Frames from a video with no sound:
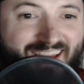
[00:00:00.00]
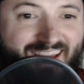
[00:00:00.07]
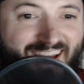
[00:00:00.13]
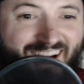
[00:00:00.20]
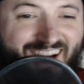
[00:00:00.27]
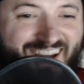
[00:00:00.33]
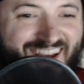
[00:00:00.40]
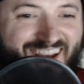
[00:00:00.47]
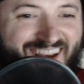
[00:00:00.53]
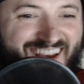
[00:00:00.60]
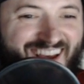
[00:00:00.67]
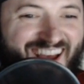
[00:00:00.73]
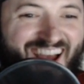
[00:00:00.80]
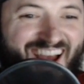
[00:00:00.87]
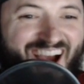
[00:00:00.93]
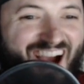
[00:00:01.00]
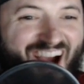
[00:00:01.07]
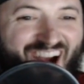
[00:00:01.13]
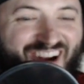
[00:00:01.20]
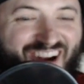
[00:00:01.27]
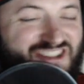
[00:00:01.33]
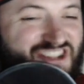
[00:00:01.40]

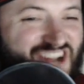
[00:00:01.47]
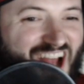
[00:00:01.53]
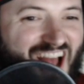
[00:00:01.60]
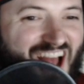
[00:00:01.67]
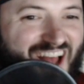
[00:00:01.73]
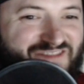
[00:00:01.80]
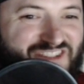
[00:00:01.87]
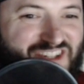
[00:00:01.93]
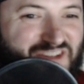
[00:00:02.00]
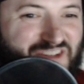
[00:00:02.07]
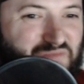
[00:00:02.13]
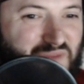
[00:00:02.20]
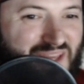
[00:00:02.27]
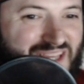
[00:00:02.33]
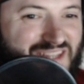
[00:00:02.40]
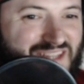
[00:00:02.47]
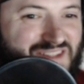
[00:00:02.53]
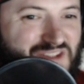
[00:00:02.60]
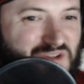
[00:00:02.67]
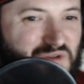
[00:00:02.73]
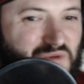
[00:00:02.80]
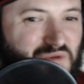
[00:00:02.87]
our job should be
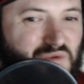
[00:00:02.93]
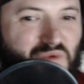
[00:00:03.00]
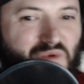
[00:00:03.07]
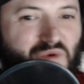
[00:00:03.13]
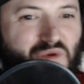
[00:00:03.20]
to